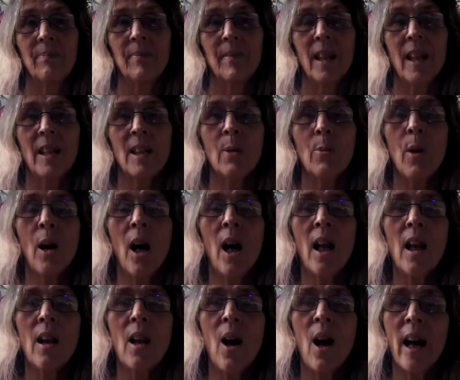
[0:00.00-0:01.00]
That's why
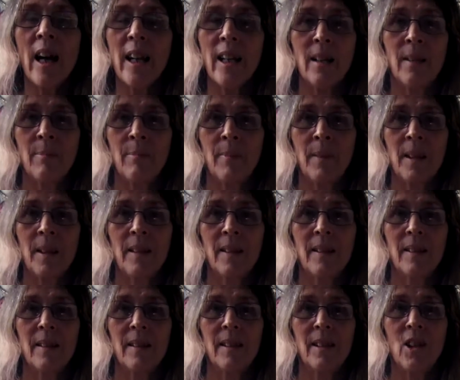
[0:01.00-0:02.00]
I like them,
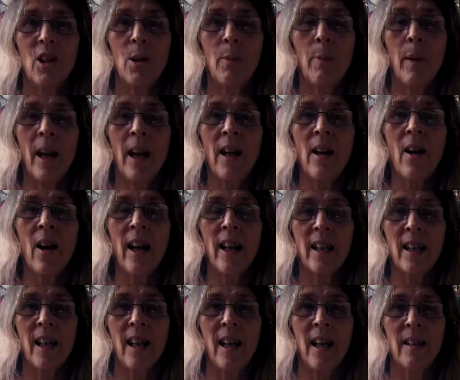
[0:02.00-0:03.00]
to be
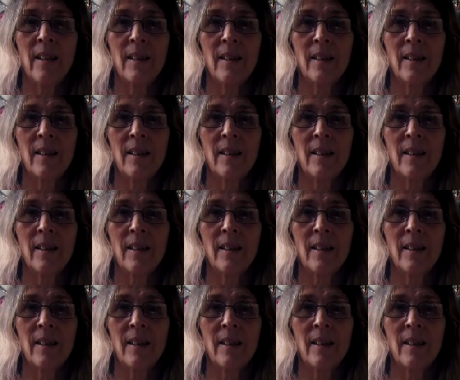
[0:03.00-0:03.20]
like that.